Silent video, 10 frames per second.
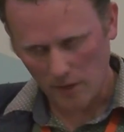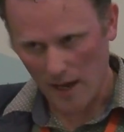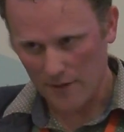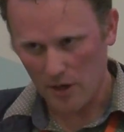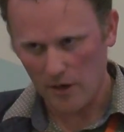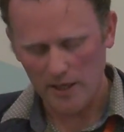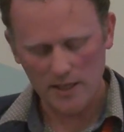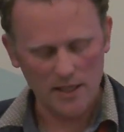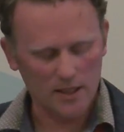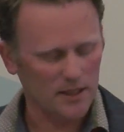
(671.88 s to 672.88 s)
I have no
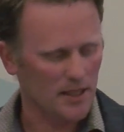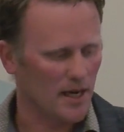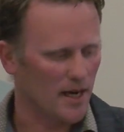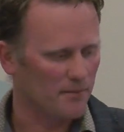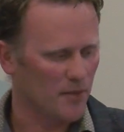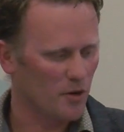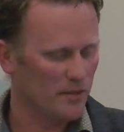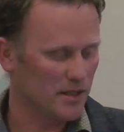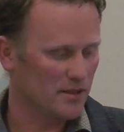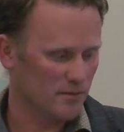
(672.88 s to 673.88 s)
idea. I'll
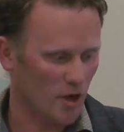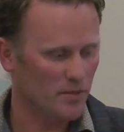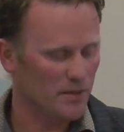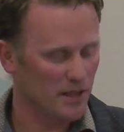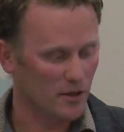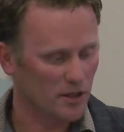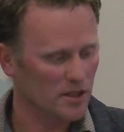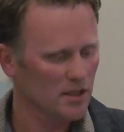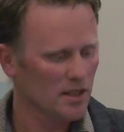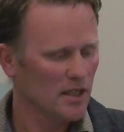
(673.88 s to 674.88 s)
be a bit
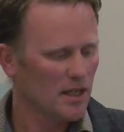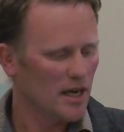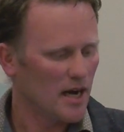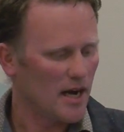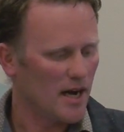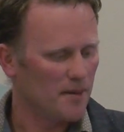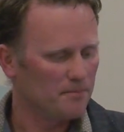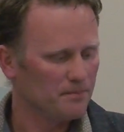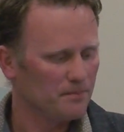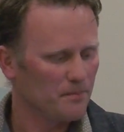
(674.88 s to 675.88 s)
older.
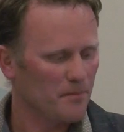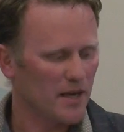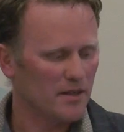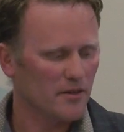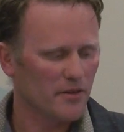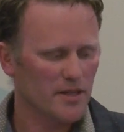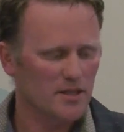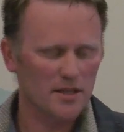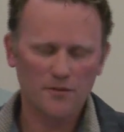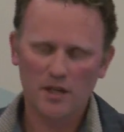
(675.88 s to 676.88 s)
But
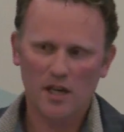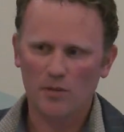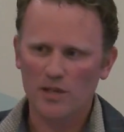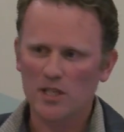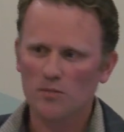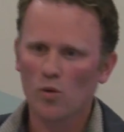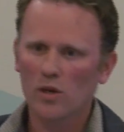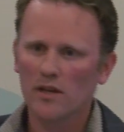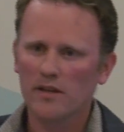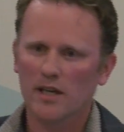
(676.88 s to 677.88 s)
things are definitely going to be
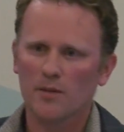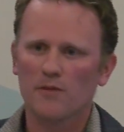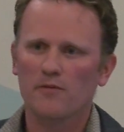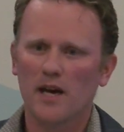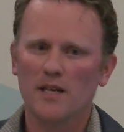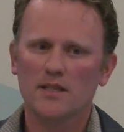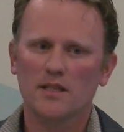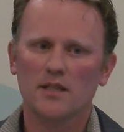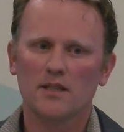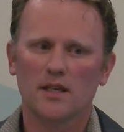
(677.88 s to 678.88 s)
smaller, they're going to be
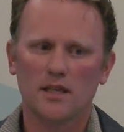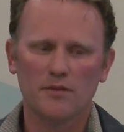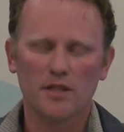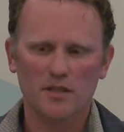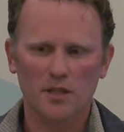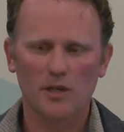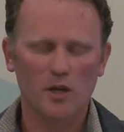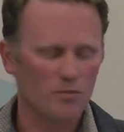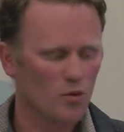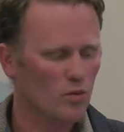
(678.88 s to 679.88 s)
faster, and everything's going to be
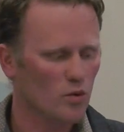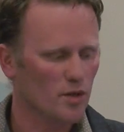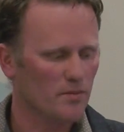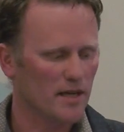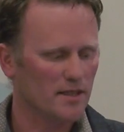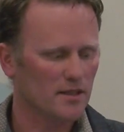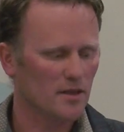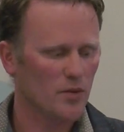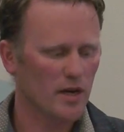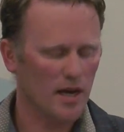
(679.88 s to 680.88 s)
a lot more automated.
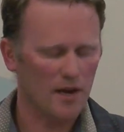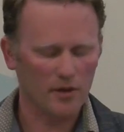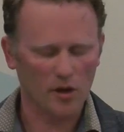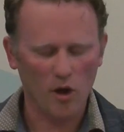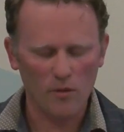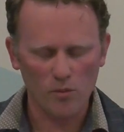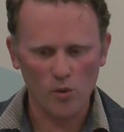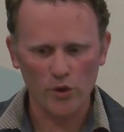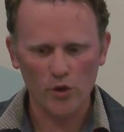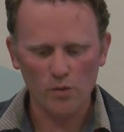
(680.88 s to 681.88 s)
And we're going to have a lot
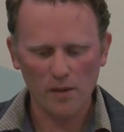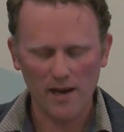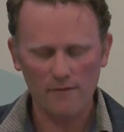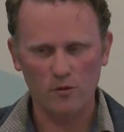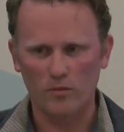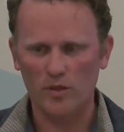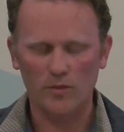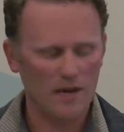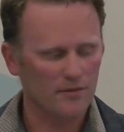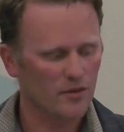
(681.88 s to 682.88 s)
more new platforms that
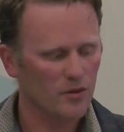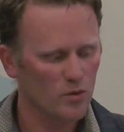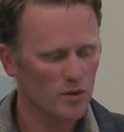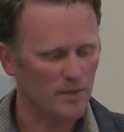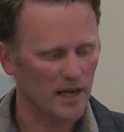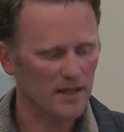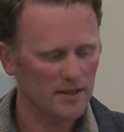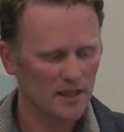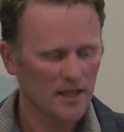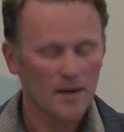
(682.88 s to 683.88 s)
we haven't thought
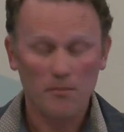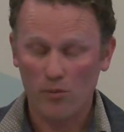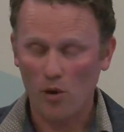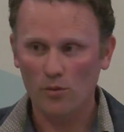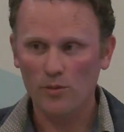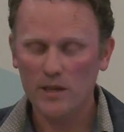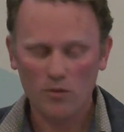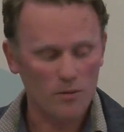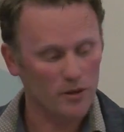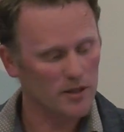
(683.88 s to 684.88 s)
about, probably
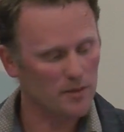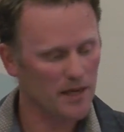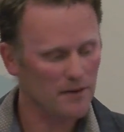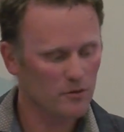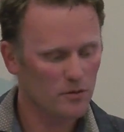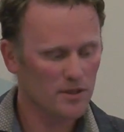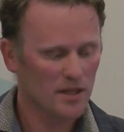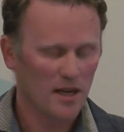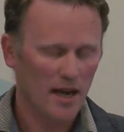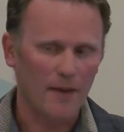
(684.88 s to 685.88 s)
robotic platforms,
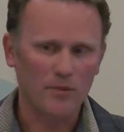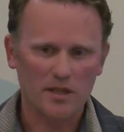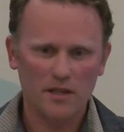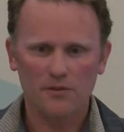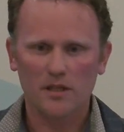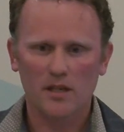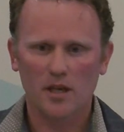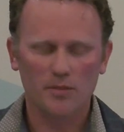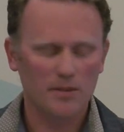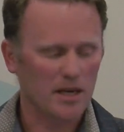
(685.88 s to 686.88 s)
and we're definitely
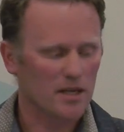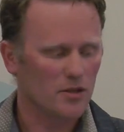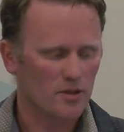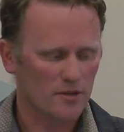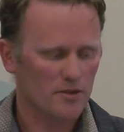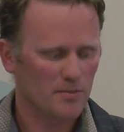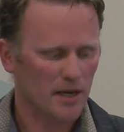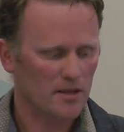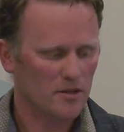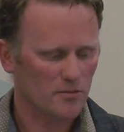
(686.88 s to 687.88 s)
going to be making use of
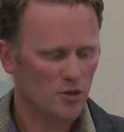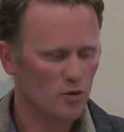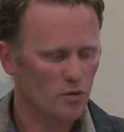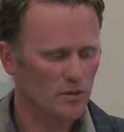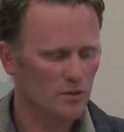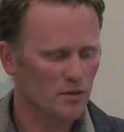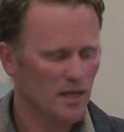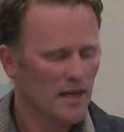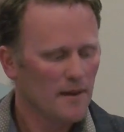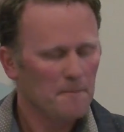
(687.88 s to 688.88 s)
space. I'm sure we will.
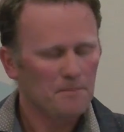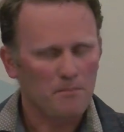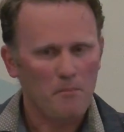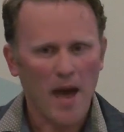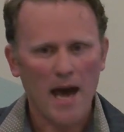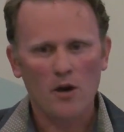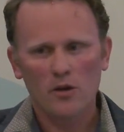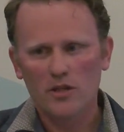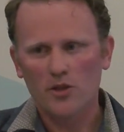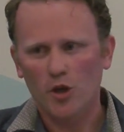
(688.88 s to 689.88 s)

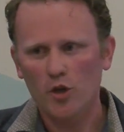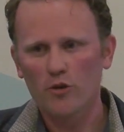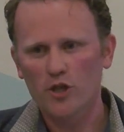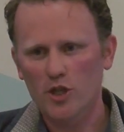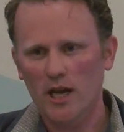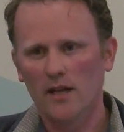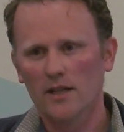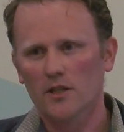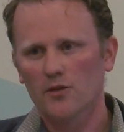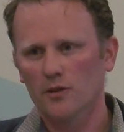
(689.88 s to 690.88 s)
Power is a huge
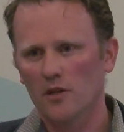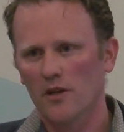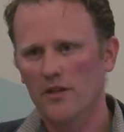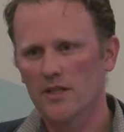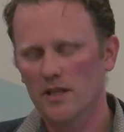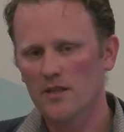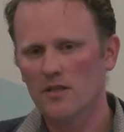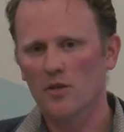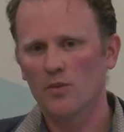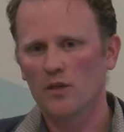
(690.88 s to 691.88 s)
challenge for a lot of the
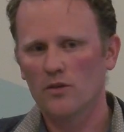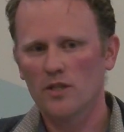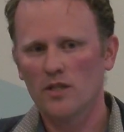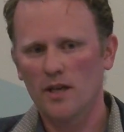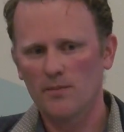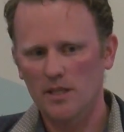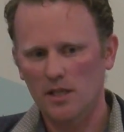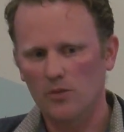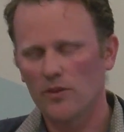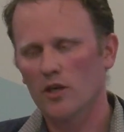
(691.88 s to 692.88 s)
sensors that we use today,
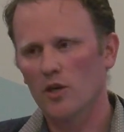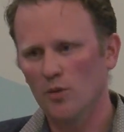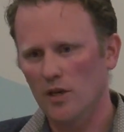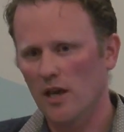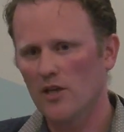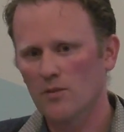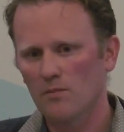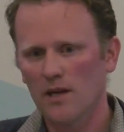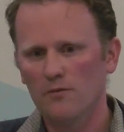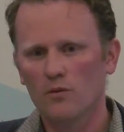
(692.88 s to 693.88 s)
particularly with their communication
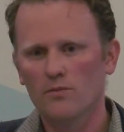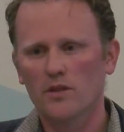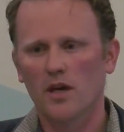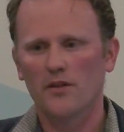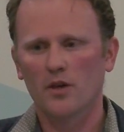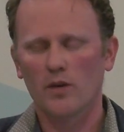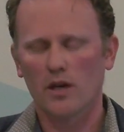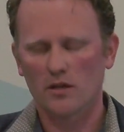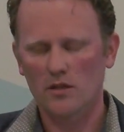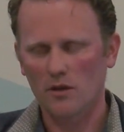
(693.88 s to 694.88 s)
platforms. I think we're
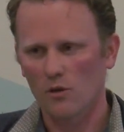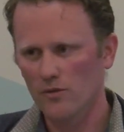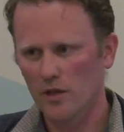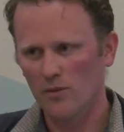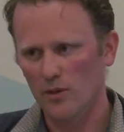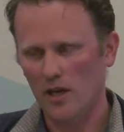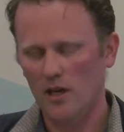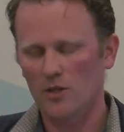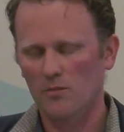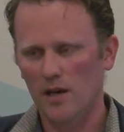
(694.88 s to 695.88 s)
going to solve the
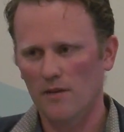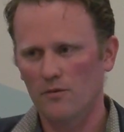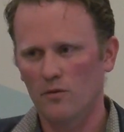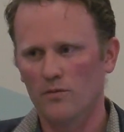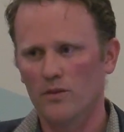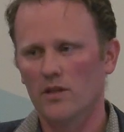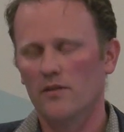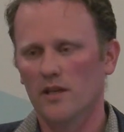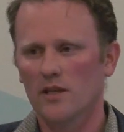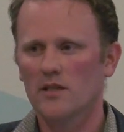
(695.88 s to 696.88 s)
communication platforms
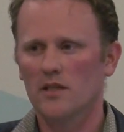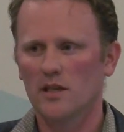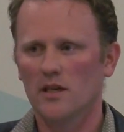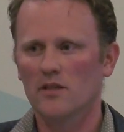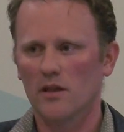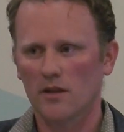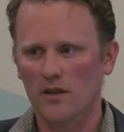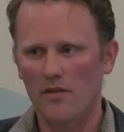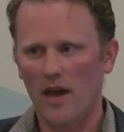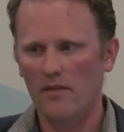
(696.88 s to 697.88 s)
in the next 10 years. I
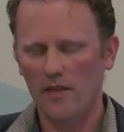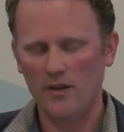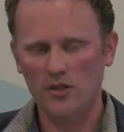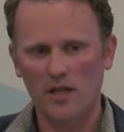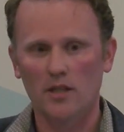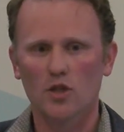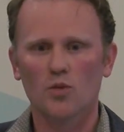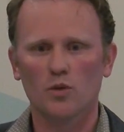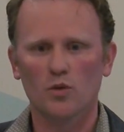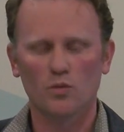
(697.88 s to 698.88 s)
think that
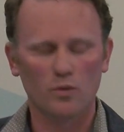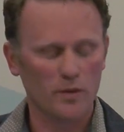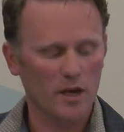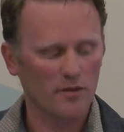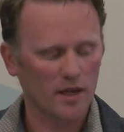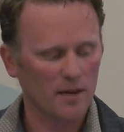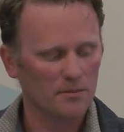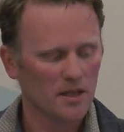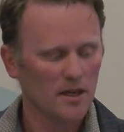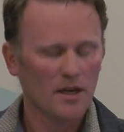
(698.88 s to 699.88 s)
challenge will be overcome.